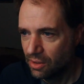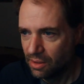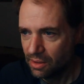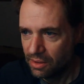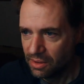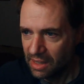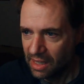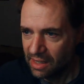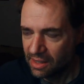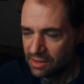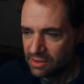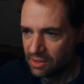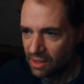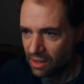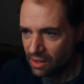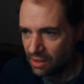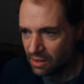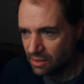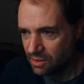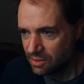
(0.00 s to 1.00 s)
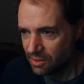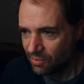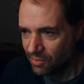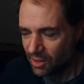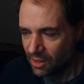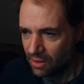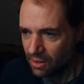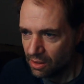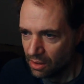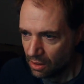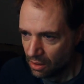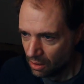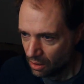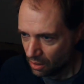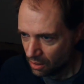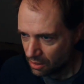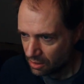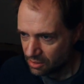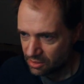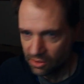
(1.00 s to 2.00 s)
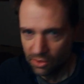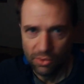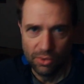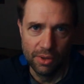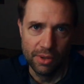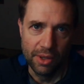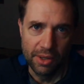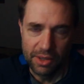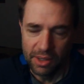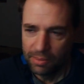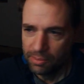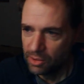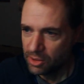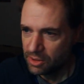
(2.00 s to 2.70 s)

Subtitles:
or data center or something. It's cool that they put